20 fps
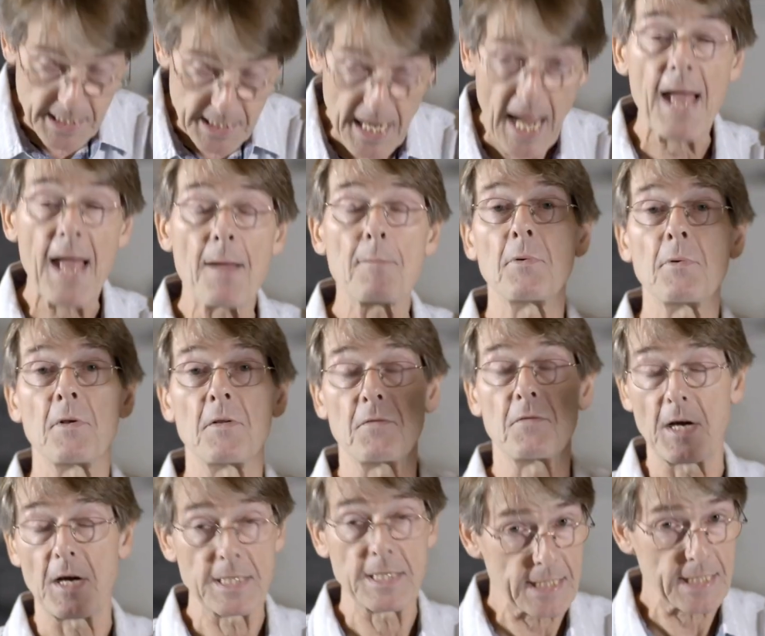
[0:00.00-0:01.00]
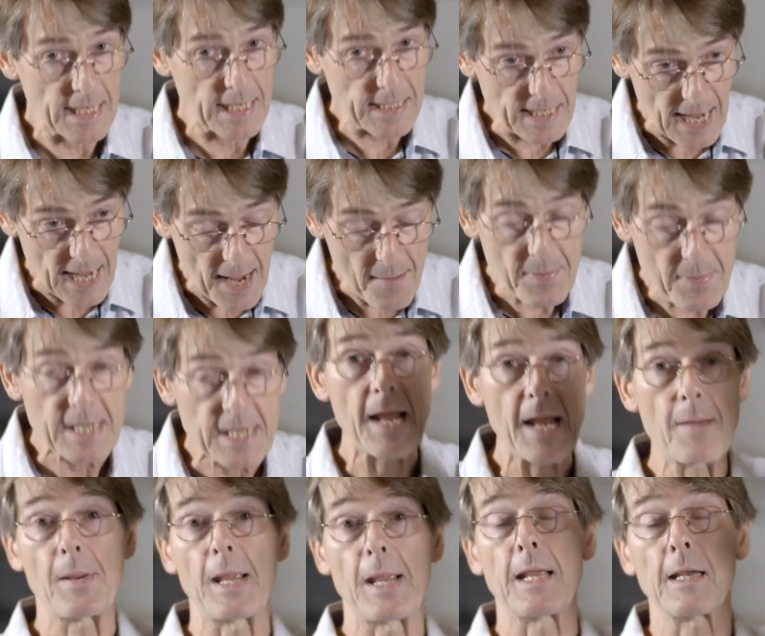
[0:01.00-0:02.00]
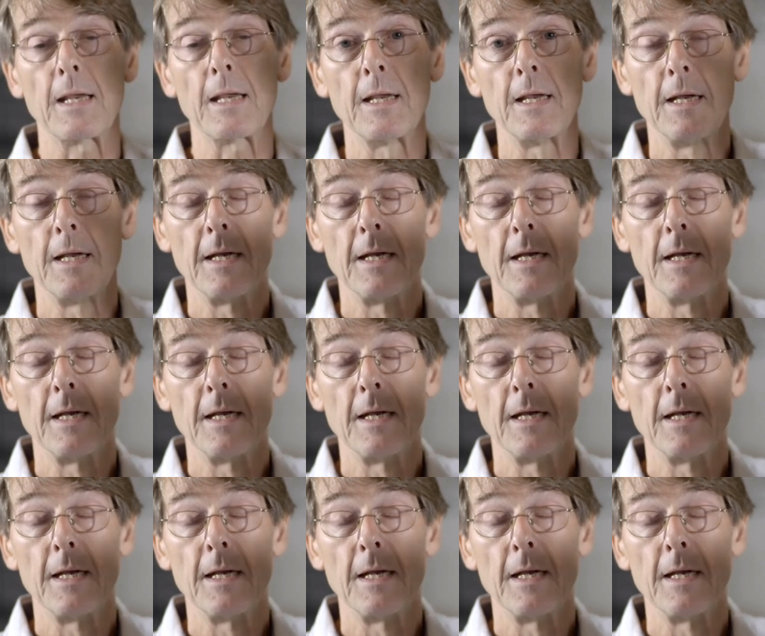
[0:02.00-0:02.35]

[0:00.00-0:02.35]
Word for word: to amplify, to get an epidemic.